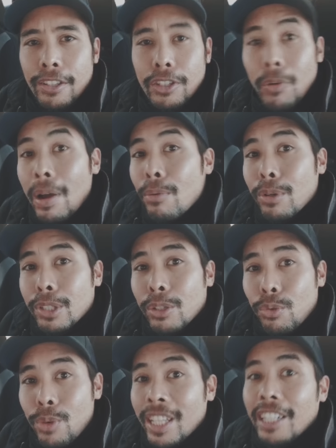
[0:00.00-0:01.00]
So I
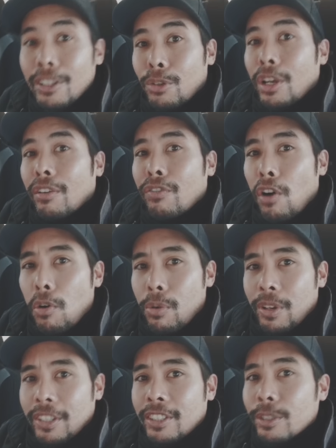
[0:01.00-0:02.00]
was really looking
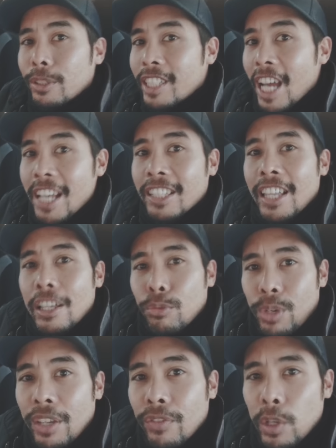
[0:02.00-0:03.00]
forward to test
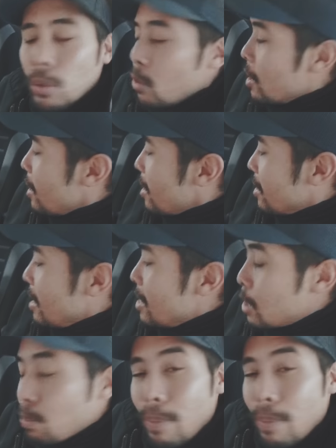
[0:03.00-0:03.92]
and review this